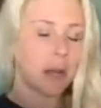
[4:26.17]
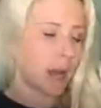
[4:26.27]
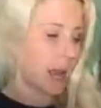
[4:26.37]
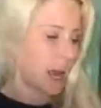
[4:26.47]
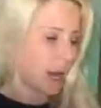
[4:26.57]

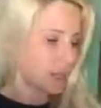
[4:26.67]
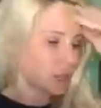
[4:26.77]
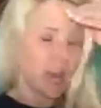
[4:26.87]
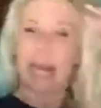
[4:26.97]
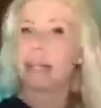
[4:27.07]
And
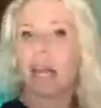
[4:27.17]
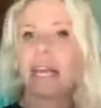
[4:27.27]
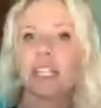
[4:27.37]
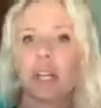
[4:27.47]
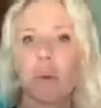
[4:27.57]
and and
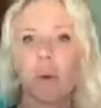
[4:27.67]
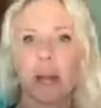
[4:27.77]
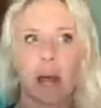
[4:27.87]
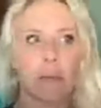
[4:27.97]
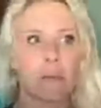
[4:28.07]
you know what?
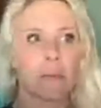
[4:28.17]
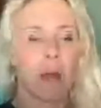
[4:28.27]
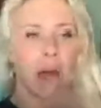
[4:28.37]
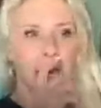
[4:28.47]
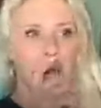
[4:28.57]
I'm, um,
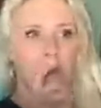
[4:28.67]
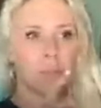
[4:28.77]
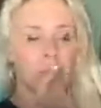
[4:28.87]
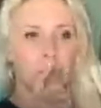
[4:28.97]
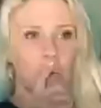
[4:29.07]
I
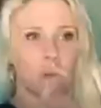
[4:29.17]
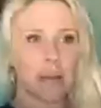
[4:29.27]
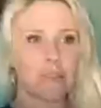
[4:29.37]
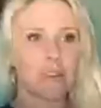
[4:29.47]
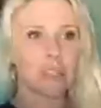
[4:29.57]
when I
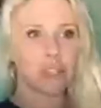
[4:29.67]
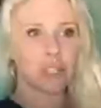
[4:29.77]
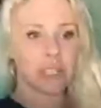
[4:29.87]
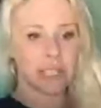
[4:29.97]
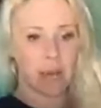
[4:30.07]
first heard
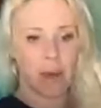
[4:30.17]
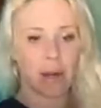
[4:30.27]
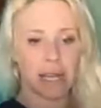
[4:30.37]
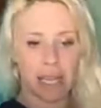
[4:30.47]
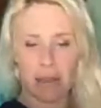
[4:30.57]
this came out,
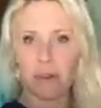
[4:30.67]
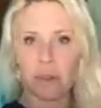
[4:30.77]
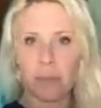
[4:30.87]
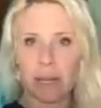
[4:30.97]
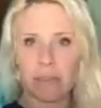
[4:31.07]
I gave her the
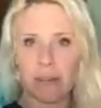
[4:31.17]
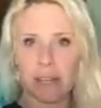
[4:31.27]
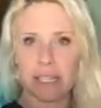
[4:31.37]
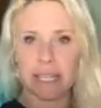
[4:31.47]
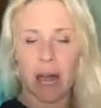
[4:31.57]
benefit of
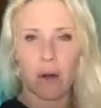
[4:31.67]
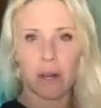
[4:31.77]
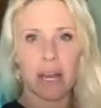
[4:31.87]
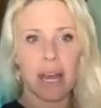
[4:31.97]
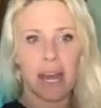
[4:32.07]
the doubt,
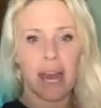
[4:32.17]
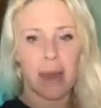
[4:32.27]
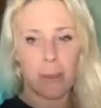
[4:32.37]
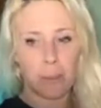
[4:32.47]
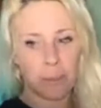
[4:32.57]

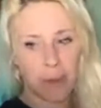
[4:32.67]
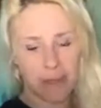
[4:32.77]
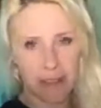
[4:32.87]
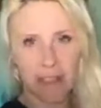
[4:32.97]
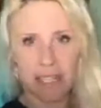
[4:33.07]
but
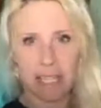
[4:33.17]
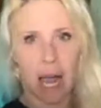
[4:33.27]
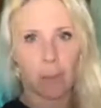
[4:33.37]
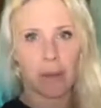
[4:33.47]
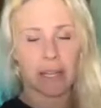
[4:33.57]
then this
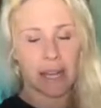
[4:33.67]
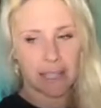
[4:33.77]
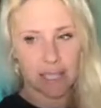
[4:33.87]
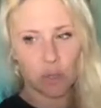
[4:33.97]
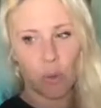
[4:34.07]
happened. And
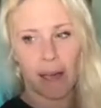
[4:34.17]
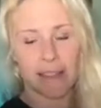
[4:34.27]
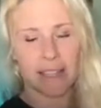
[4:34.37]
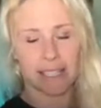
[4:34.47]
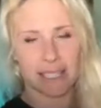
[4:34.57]
this is why
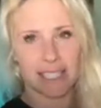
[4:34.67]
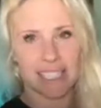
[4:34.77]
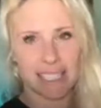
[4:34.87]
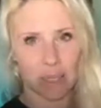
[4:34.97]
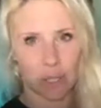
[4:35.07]
this is
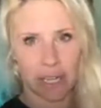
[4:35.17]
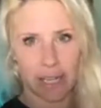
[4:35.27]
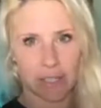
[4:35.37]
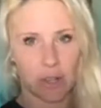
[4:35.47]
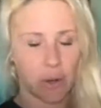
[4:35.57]

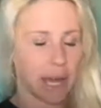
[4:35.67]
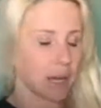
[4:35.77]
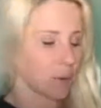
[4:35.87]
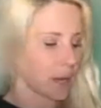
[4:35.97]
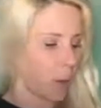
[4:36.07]
serious. Okay,
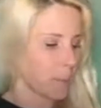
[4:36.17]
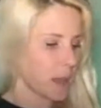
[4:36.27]
here we go.